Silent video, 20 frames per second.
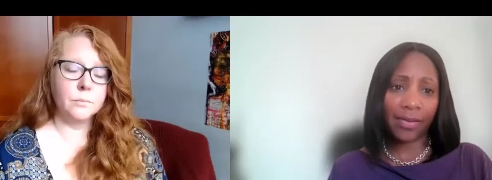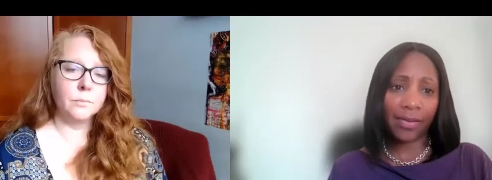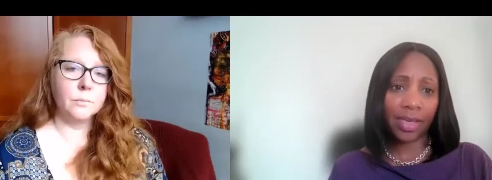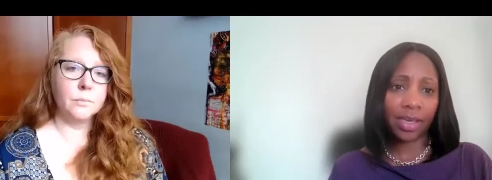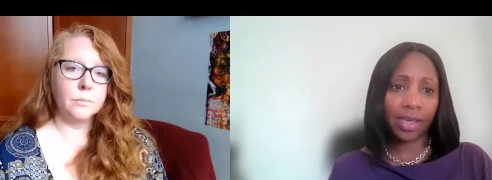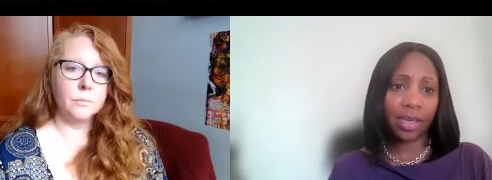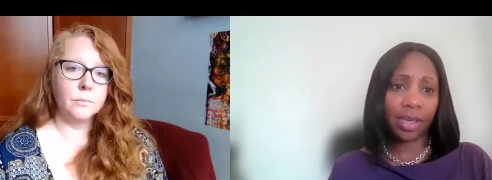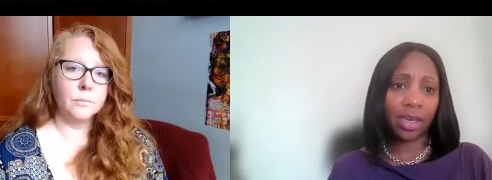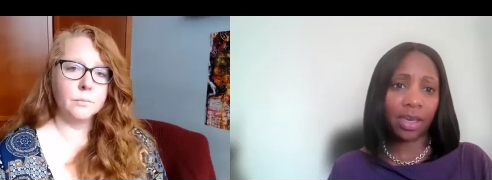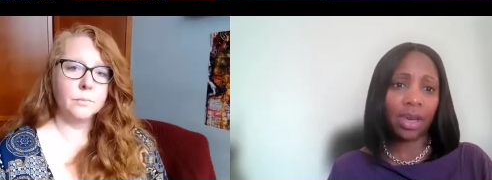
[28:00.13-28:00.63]

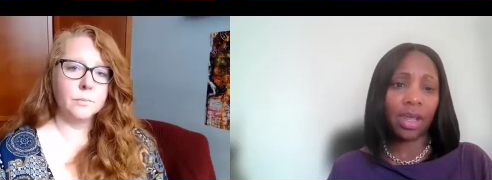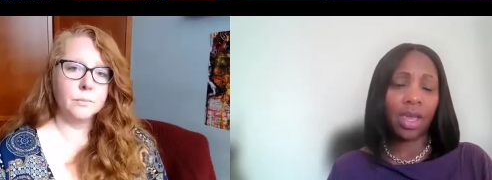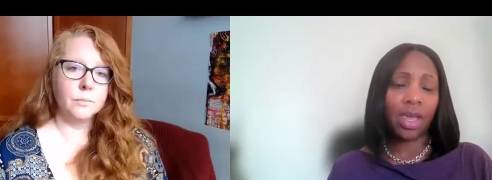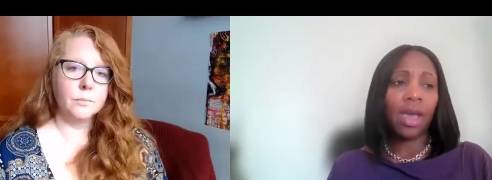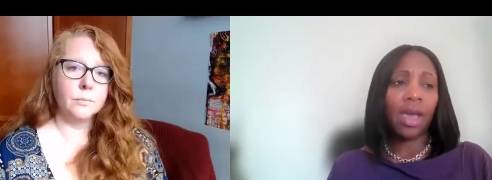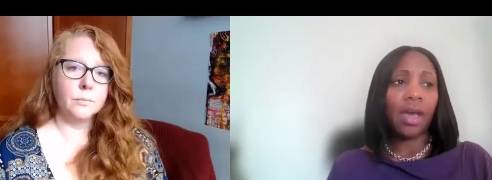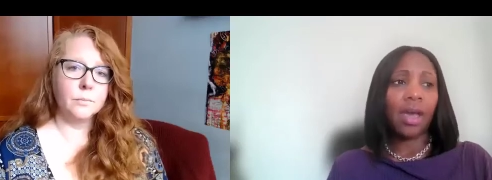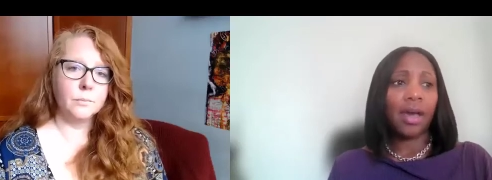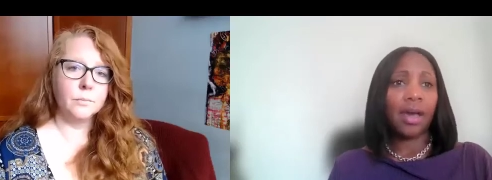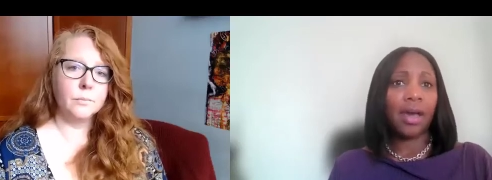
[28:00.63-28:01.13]
Speaker 1: advocate.
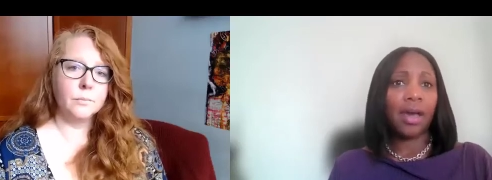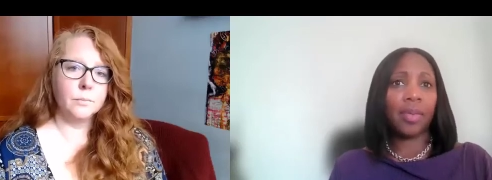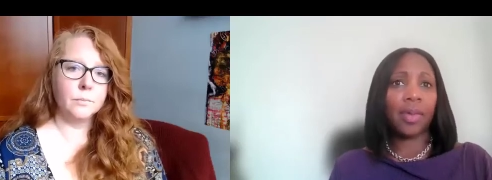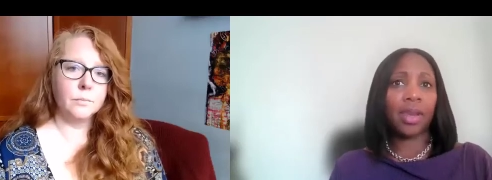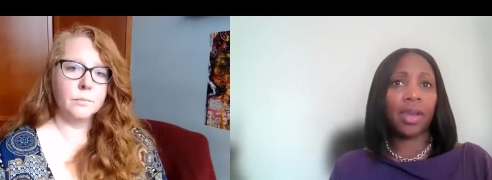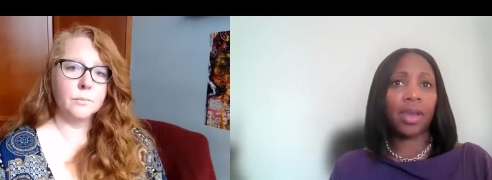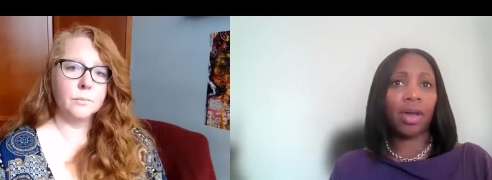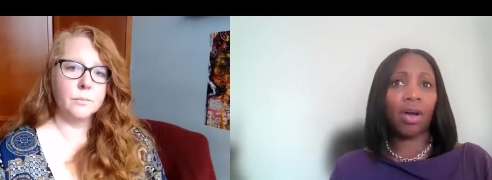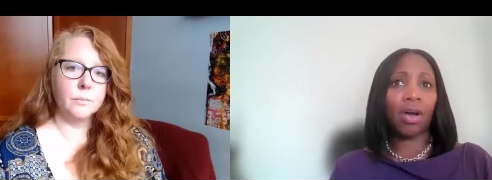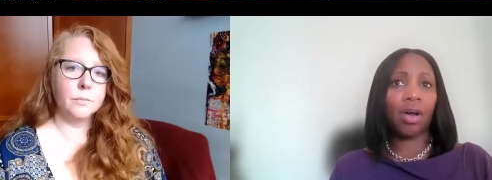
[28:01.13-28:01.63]

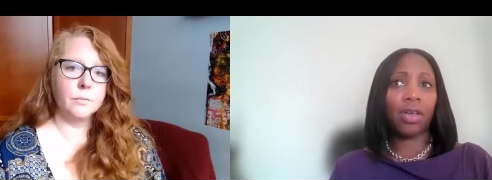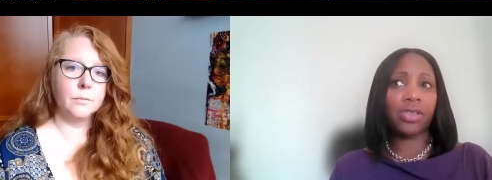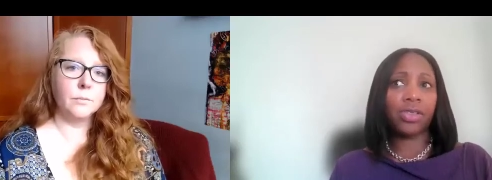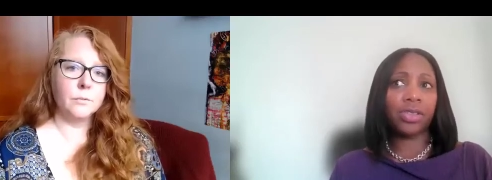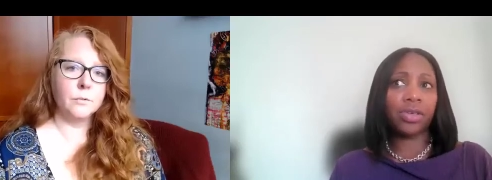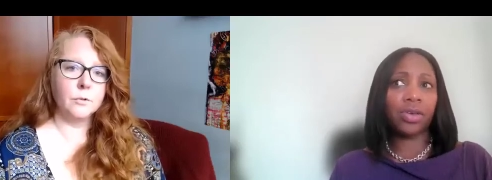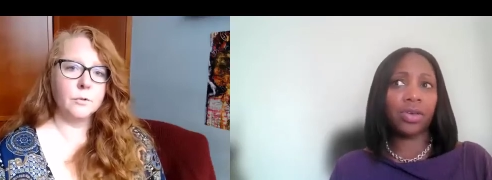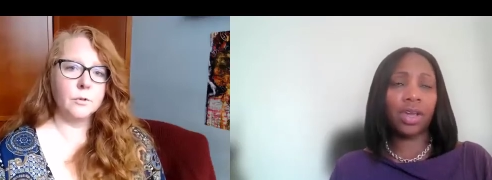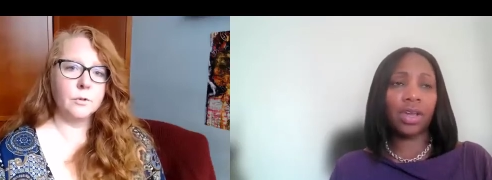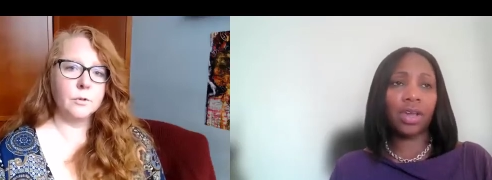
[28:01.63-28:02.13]
And I
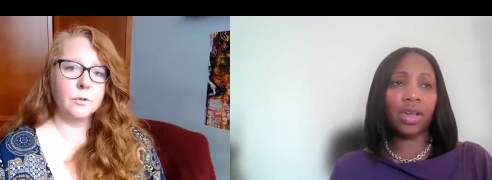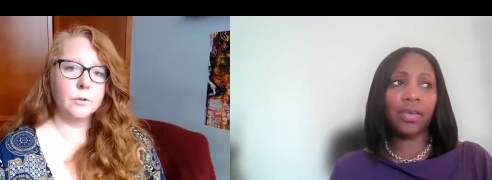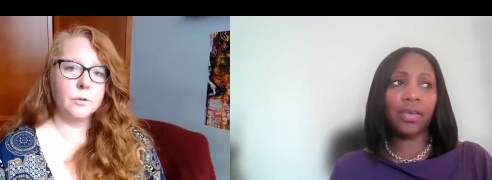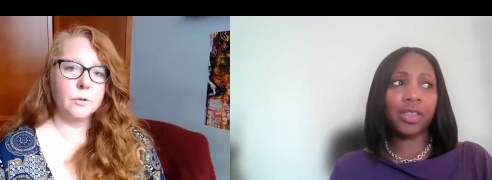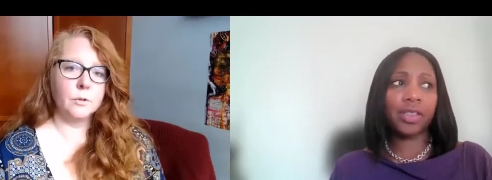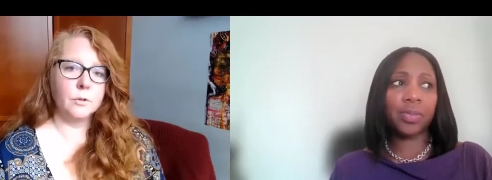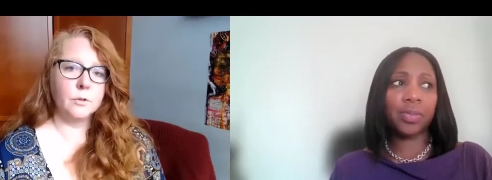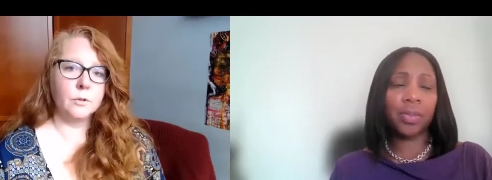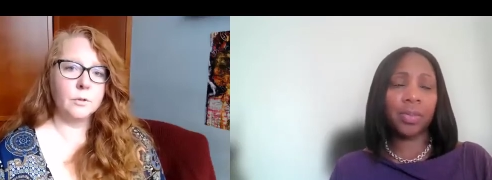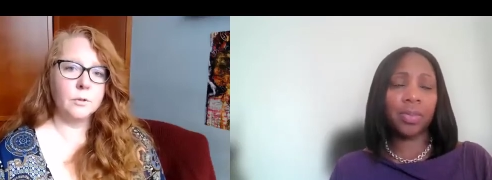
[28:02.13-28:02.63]
also
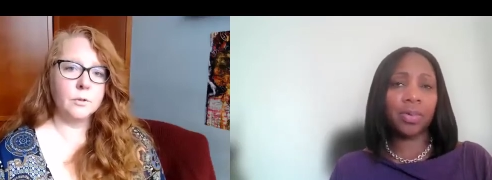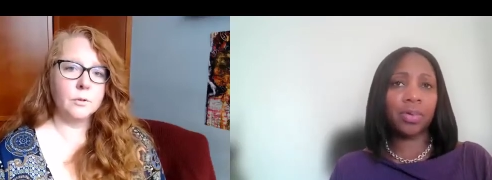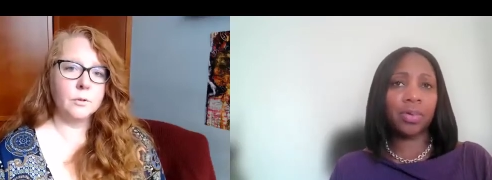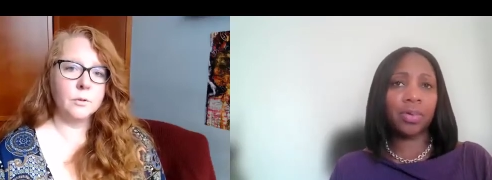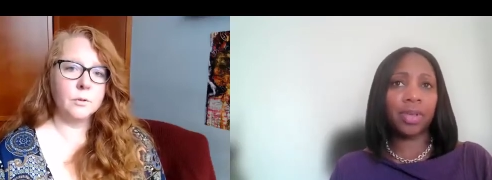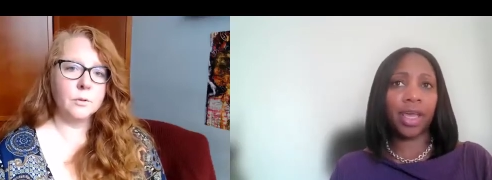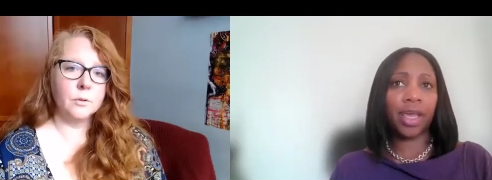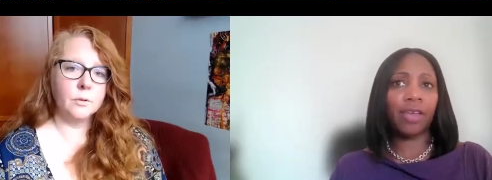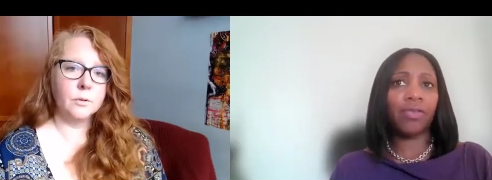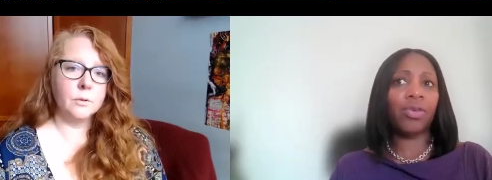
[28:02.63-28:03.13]
encourage
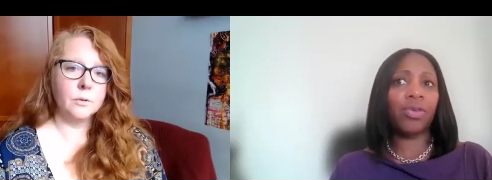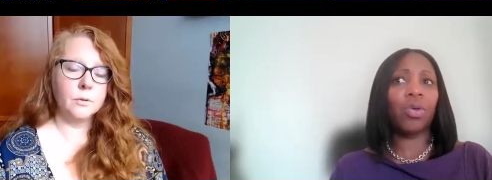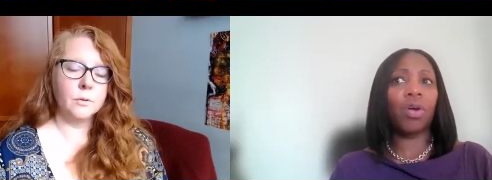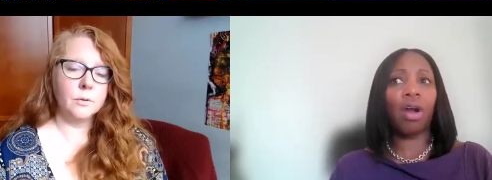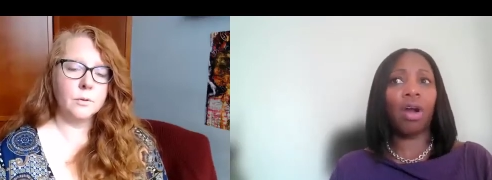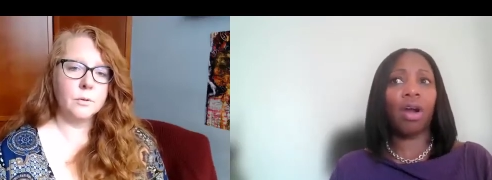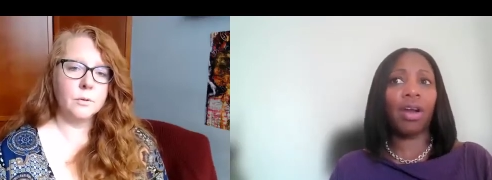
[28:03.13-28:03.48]
people, like if you